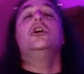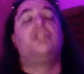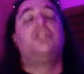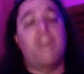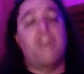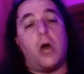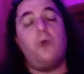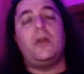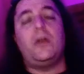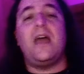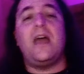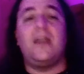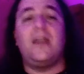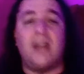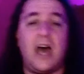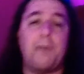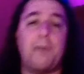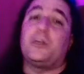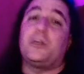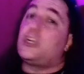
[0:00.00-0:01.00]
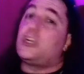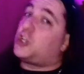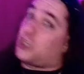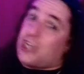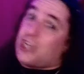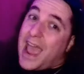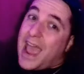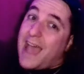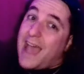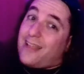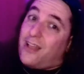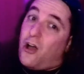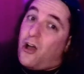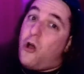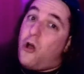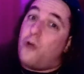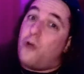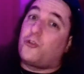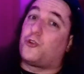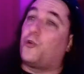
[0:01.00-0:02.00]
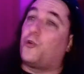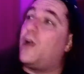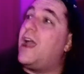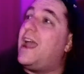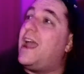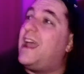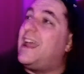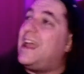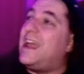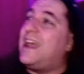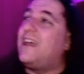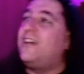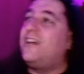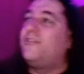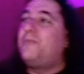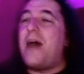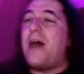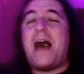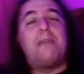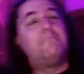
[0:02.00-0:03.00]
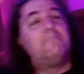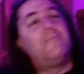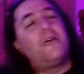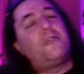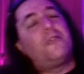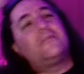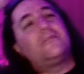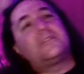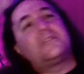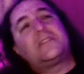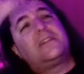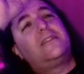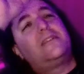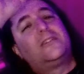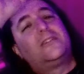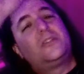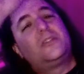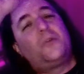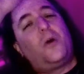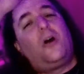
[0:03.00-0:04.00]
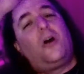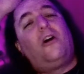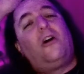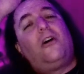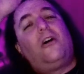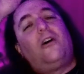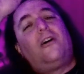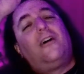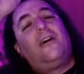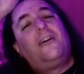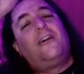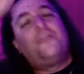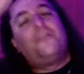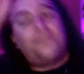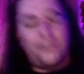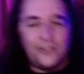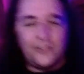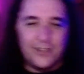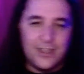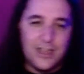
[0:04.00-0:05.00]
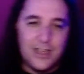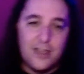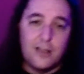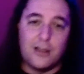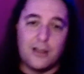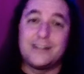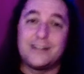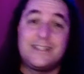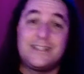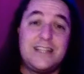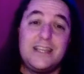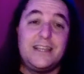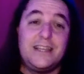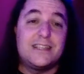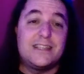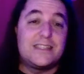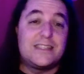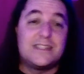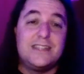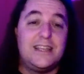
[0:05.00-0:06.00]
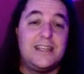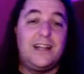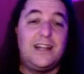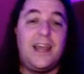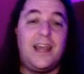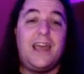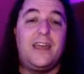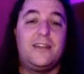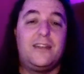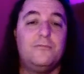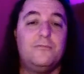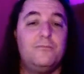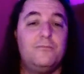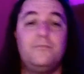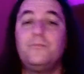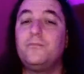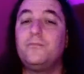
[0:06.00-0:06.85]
Don't end up in a shallow grave by a murderous little dwarf at Disneyland.